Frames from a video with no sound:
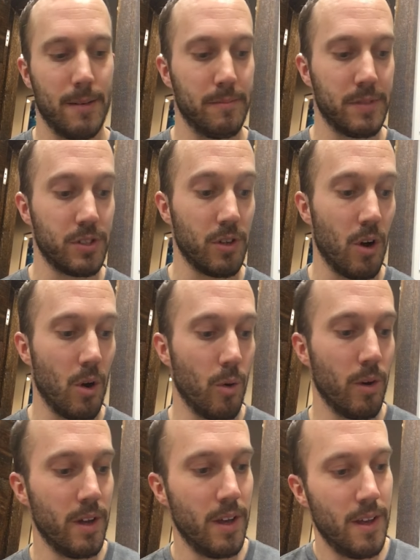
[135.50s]
So
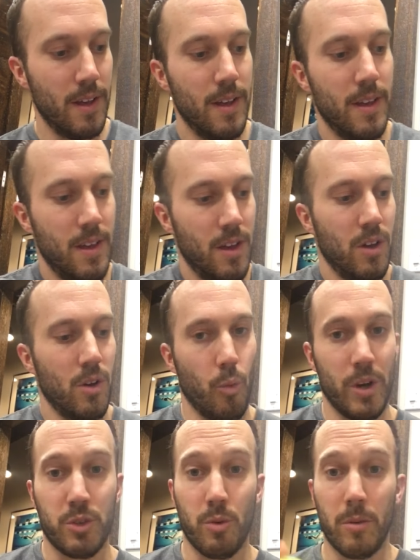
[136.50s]

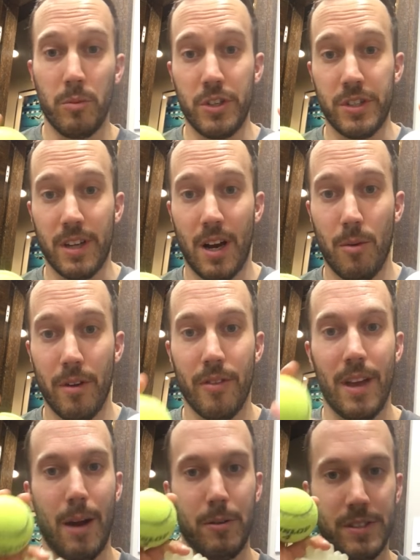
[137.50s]
which one would you start with?
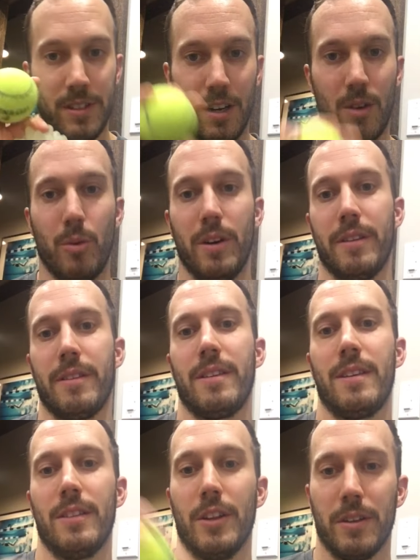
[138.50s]
I would start with
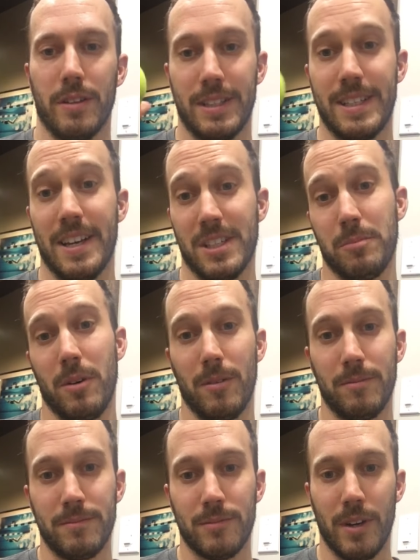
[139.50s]
the tennis ball
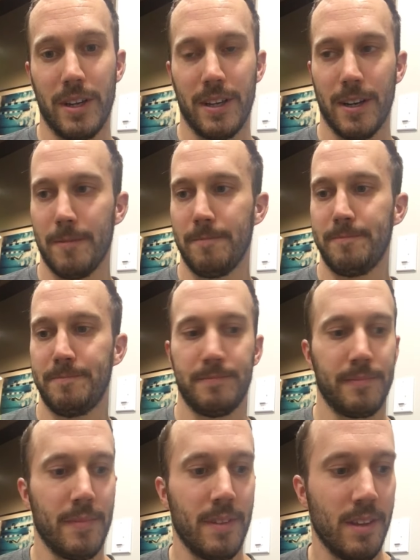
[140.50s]
right here.
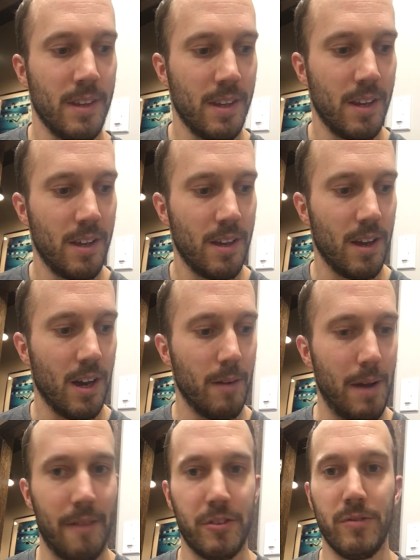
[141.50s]

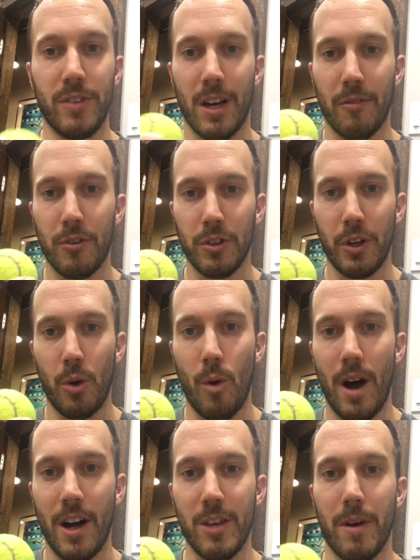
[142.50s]
After you've done it for a little
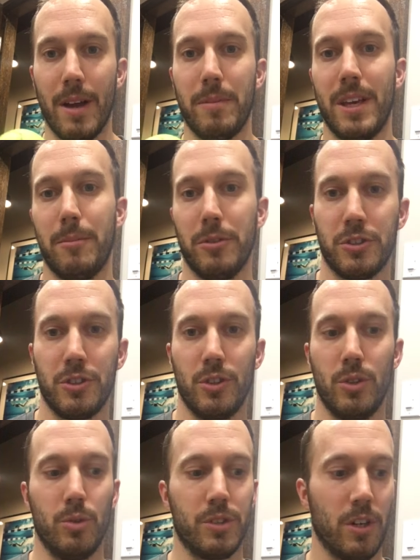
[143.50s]
while, you might be able
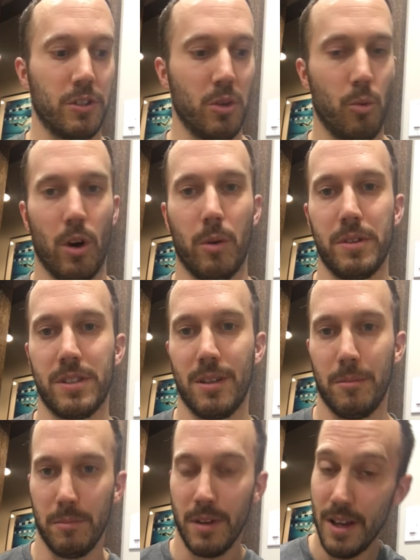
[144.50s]
to start to work with
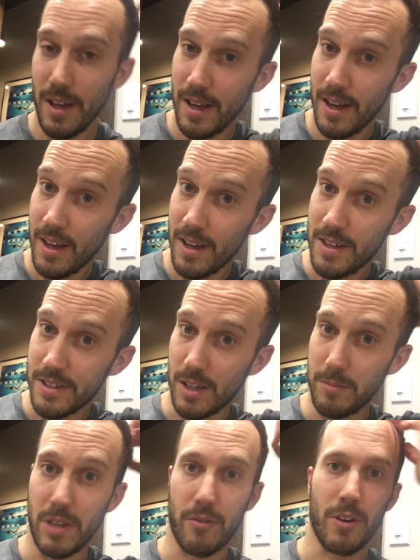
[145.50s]

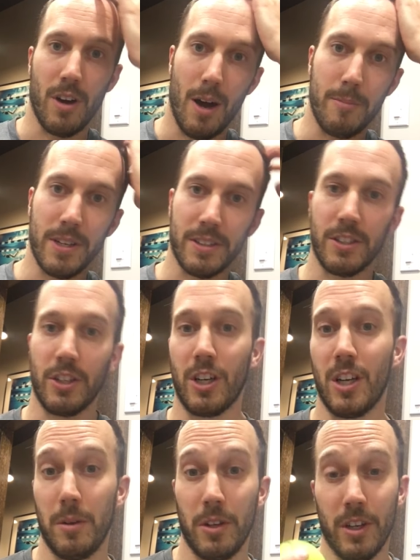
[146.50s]
some different objects that are
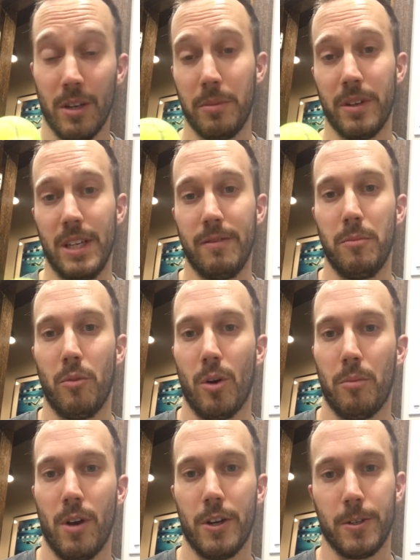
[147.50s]
going to put even more
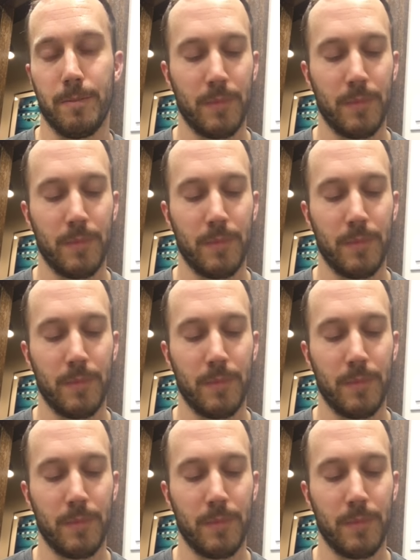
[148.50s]
pressure.